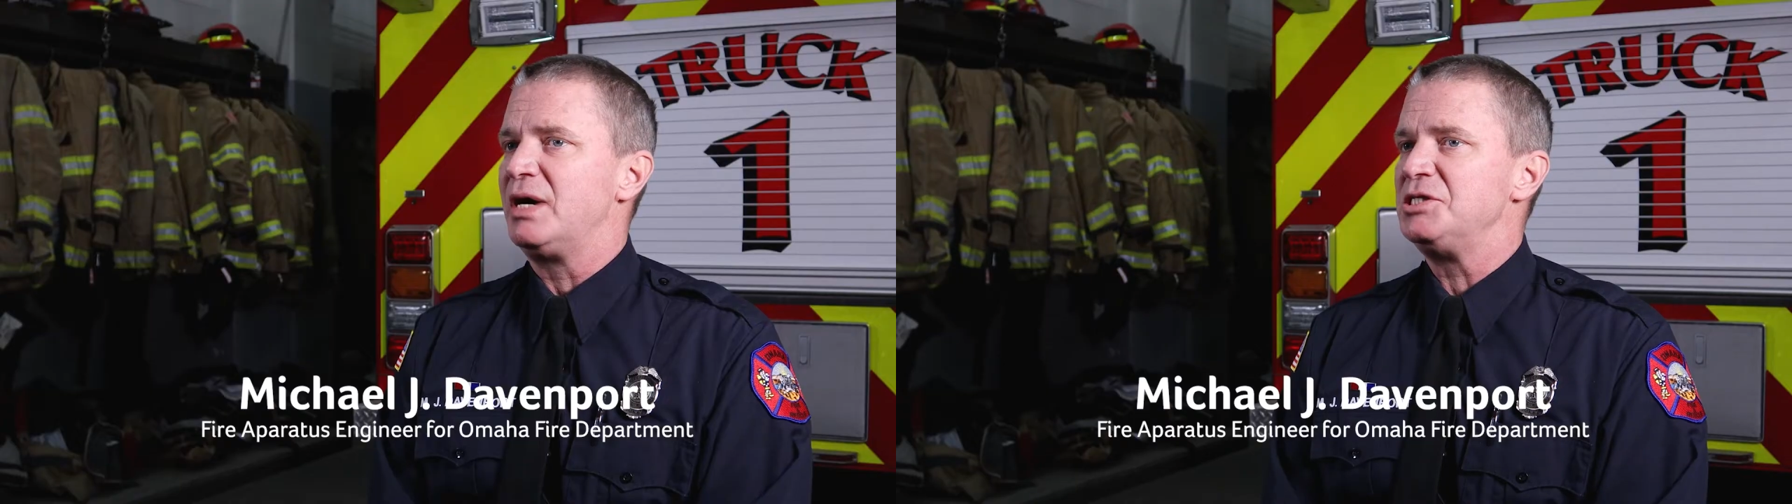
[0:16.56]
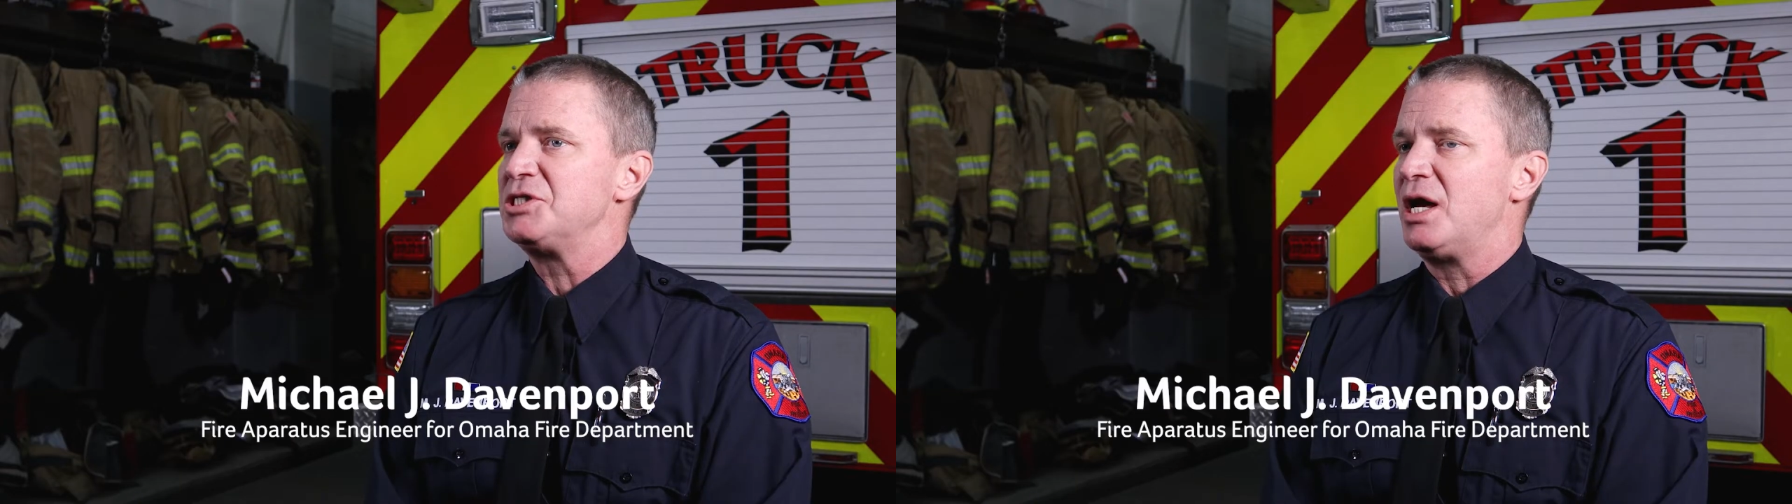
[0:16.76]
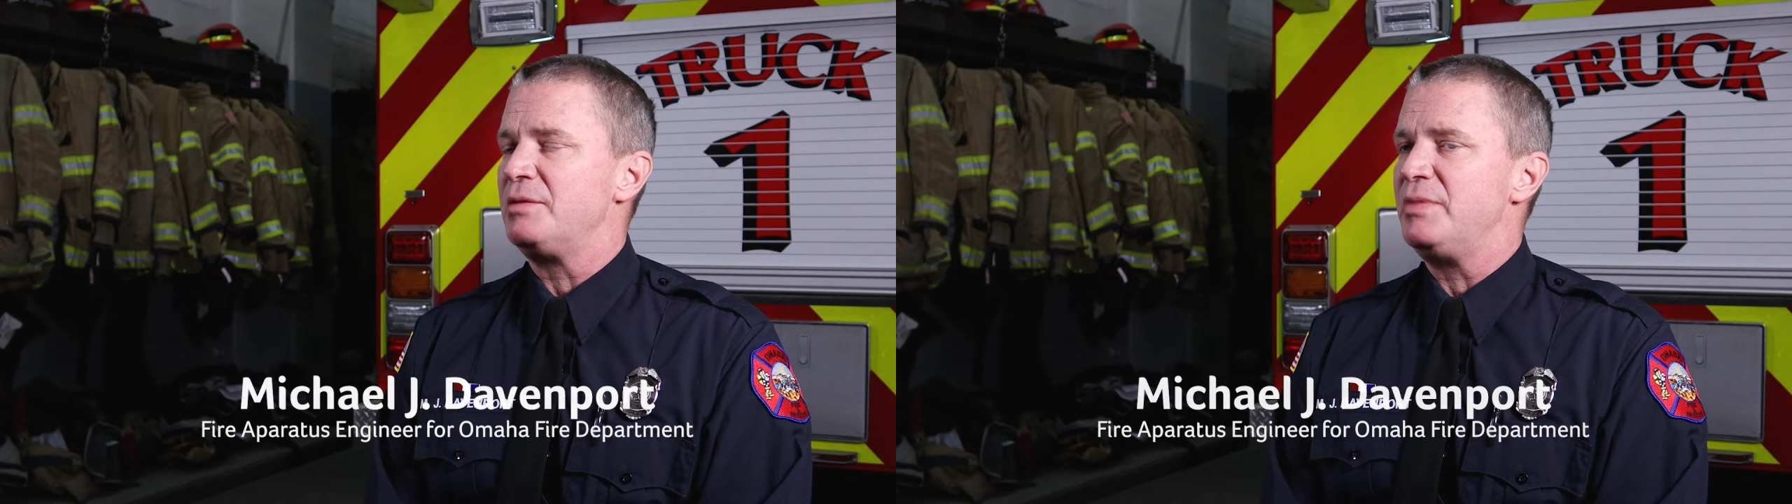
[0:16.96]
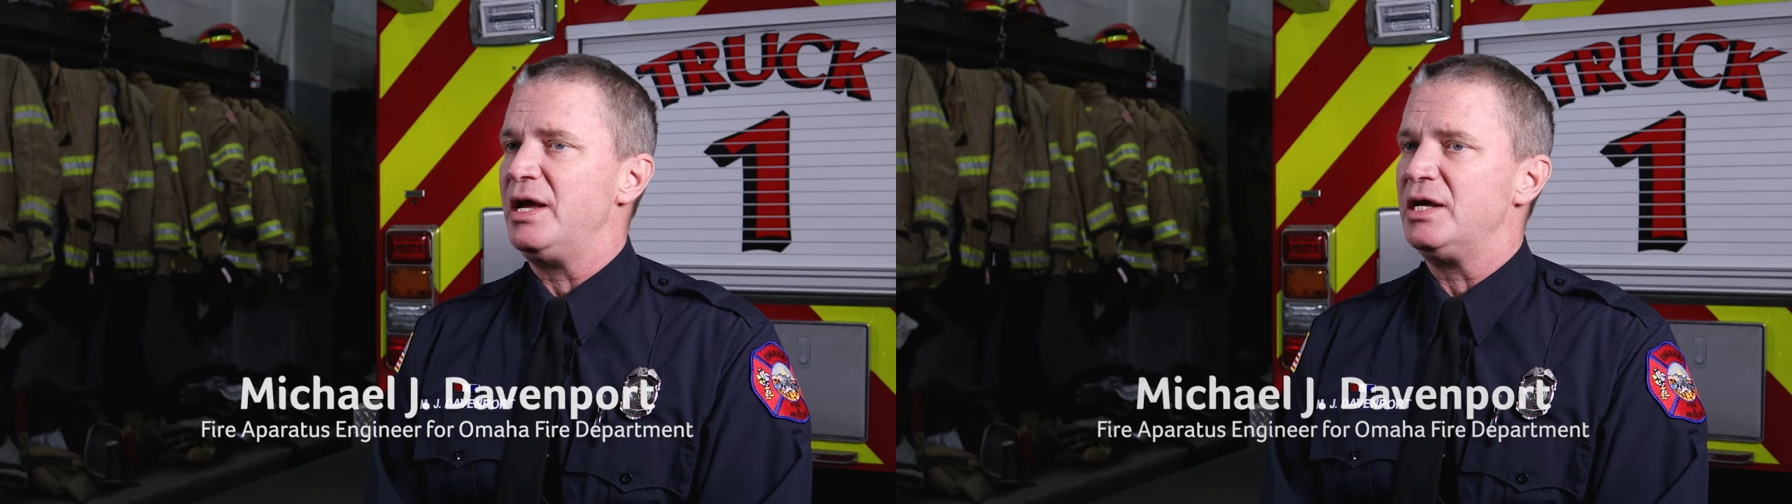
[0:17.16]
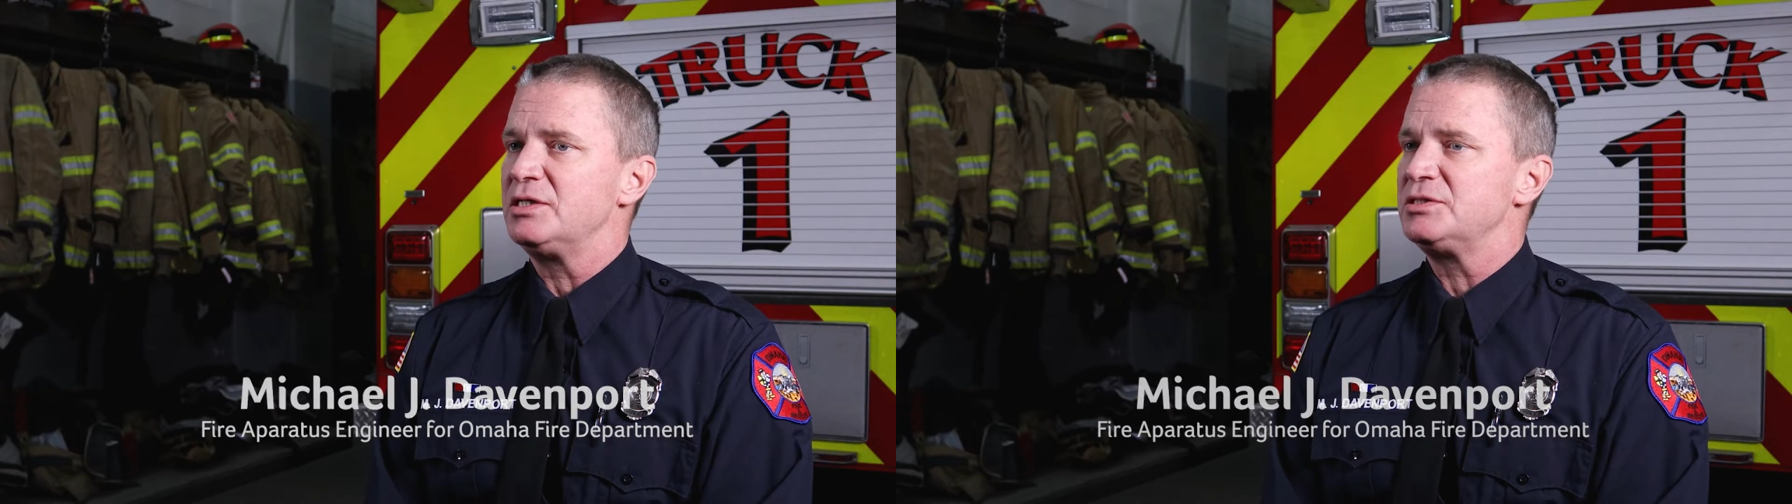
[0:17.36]
my job
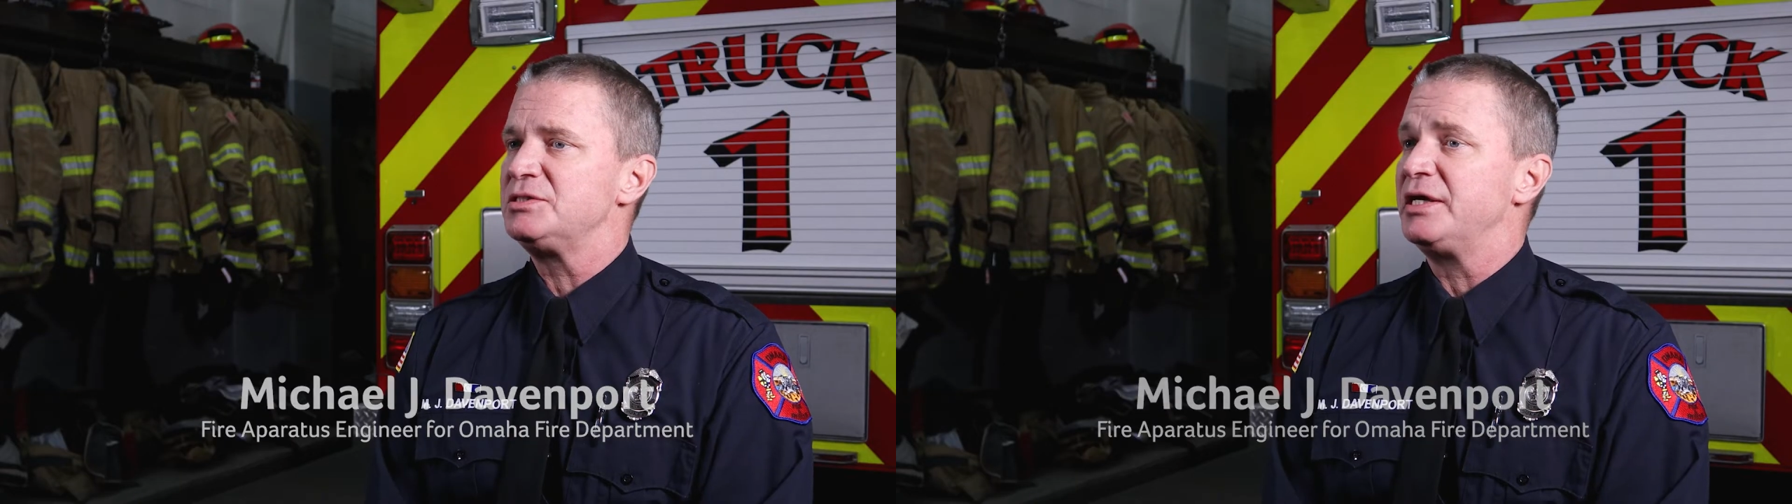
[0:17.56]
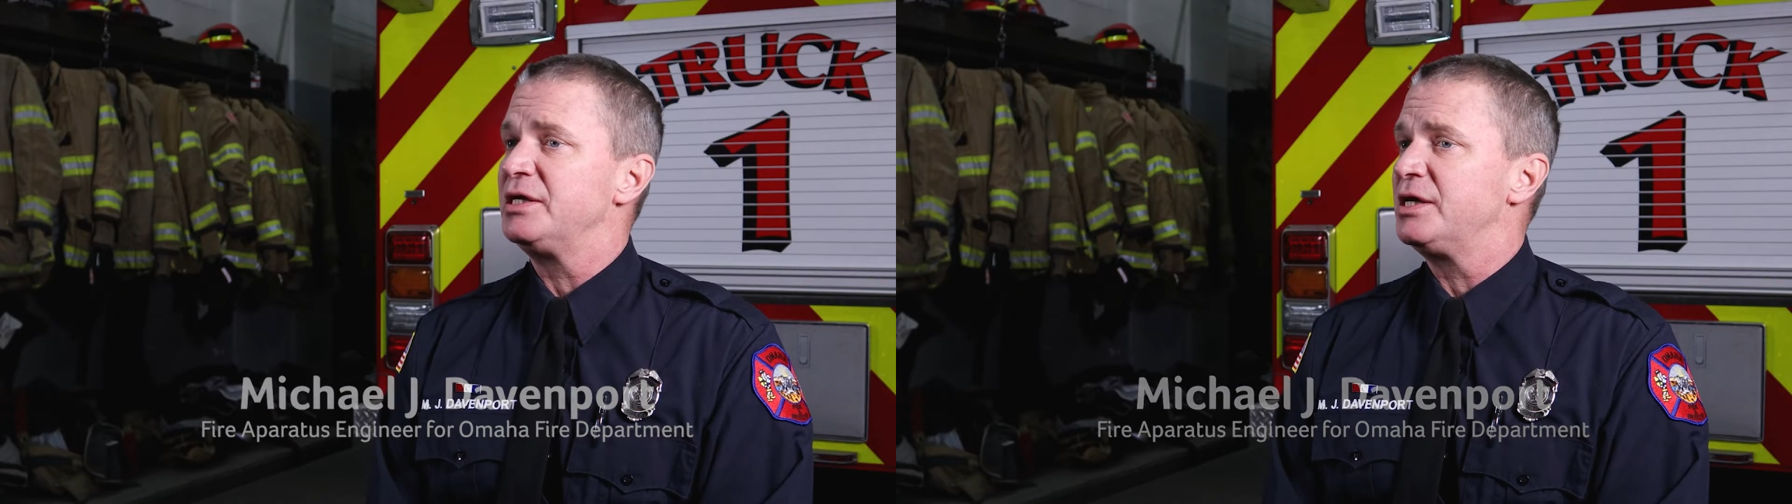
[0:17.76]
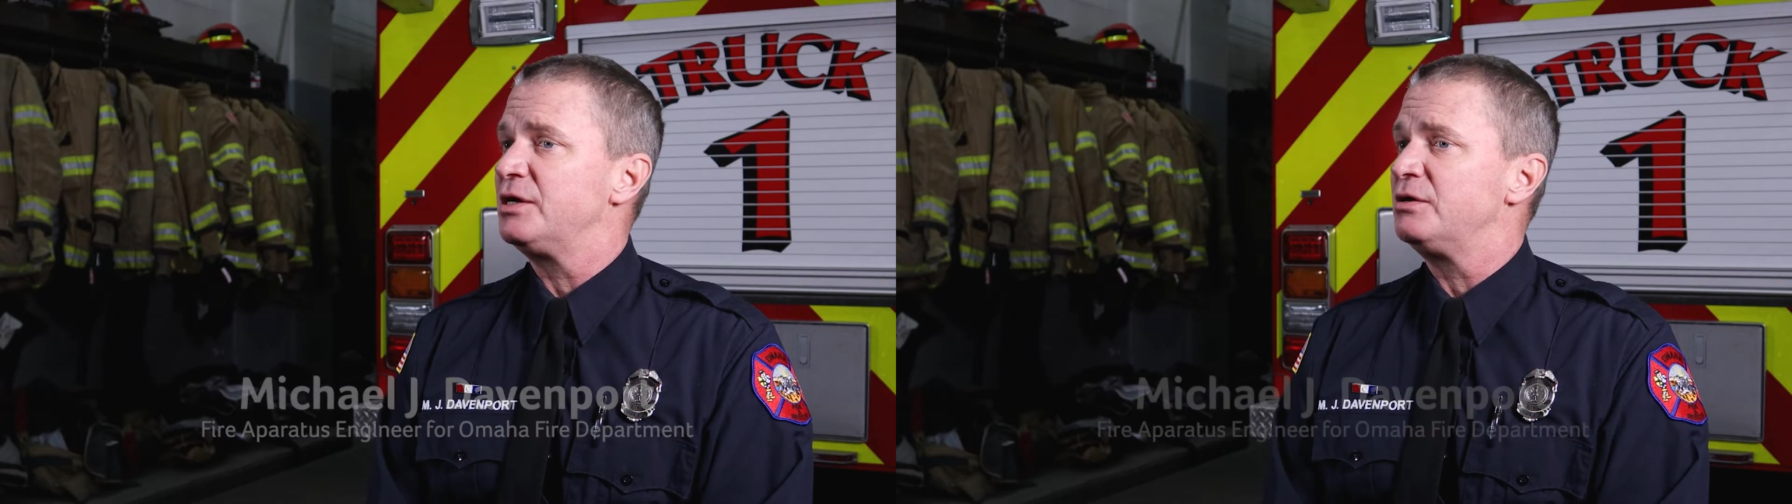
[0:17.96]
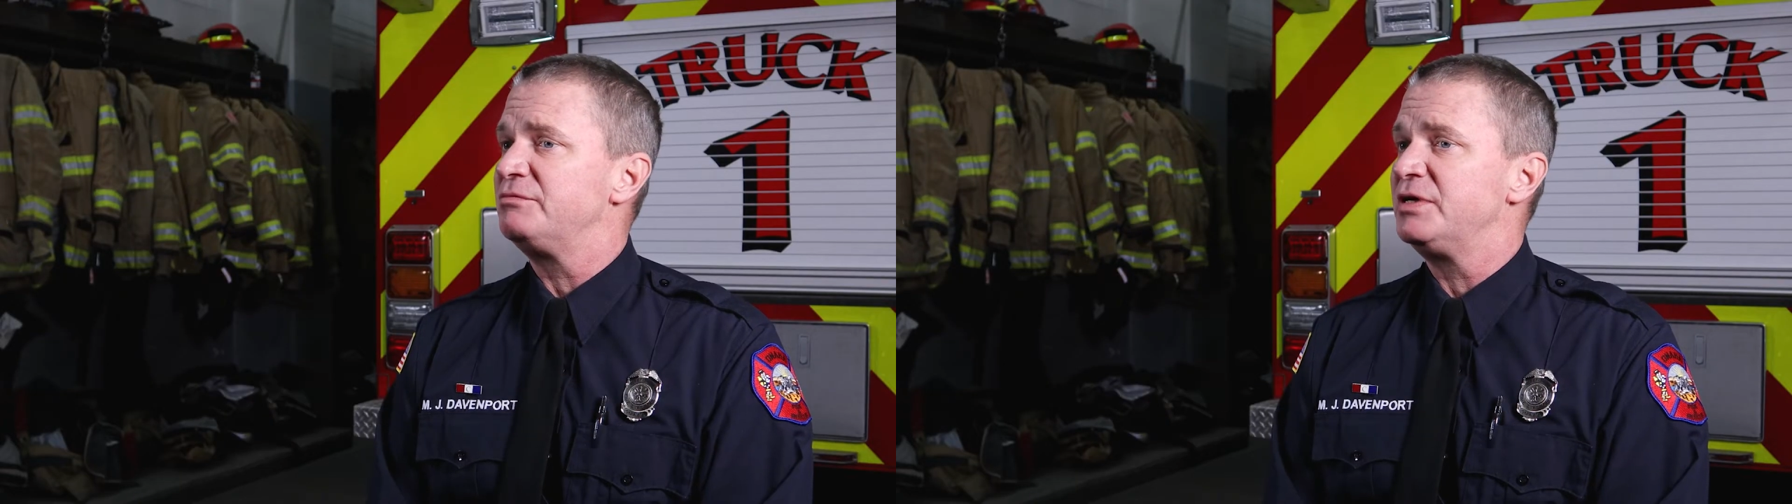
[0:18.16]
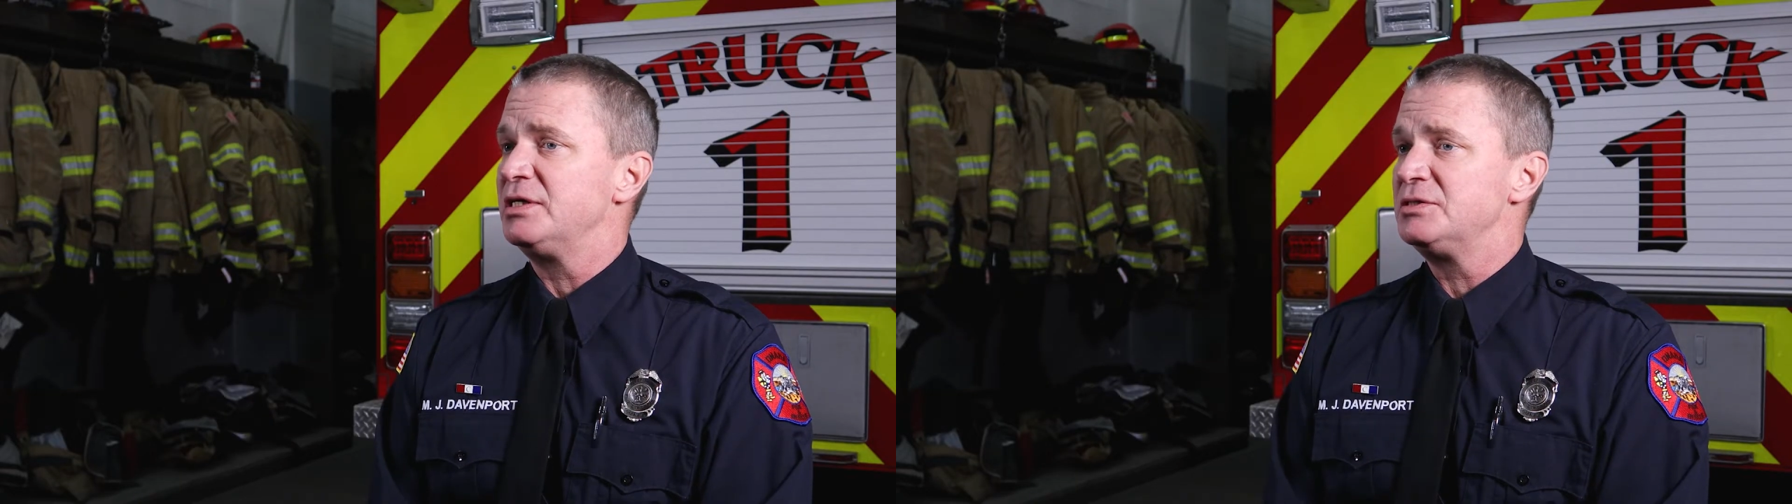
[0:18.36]
as taking care
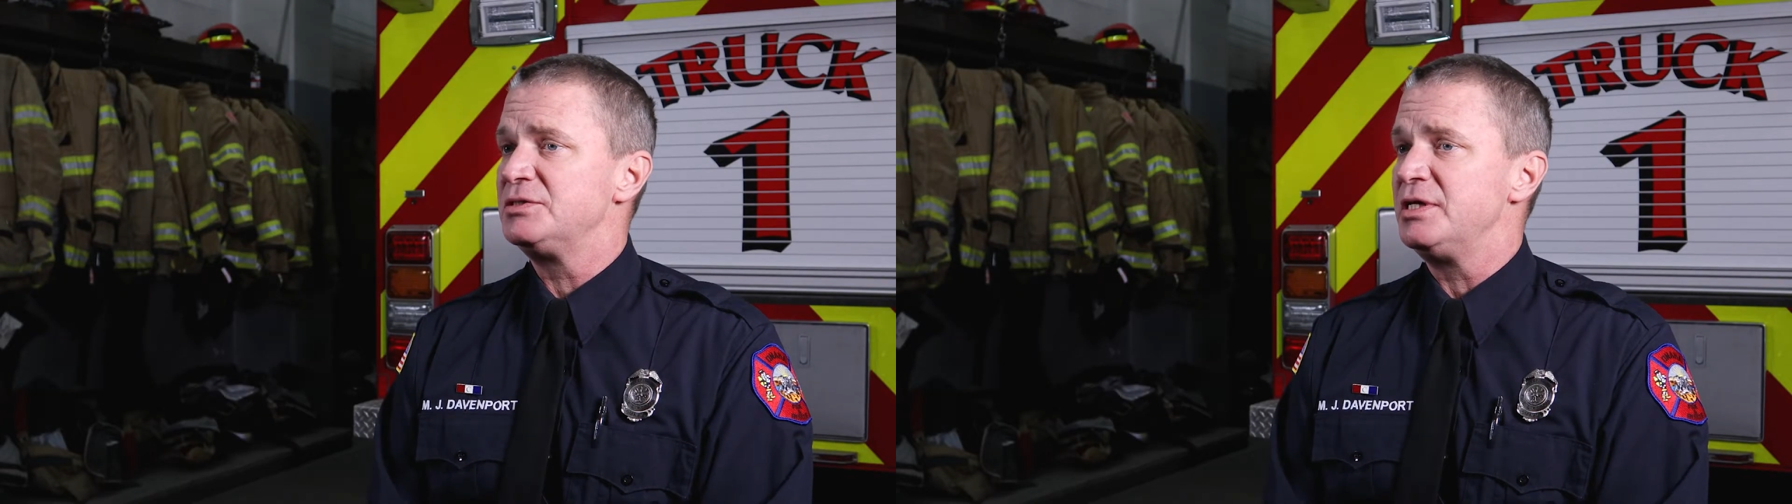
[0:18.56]
of kids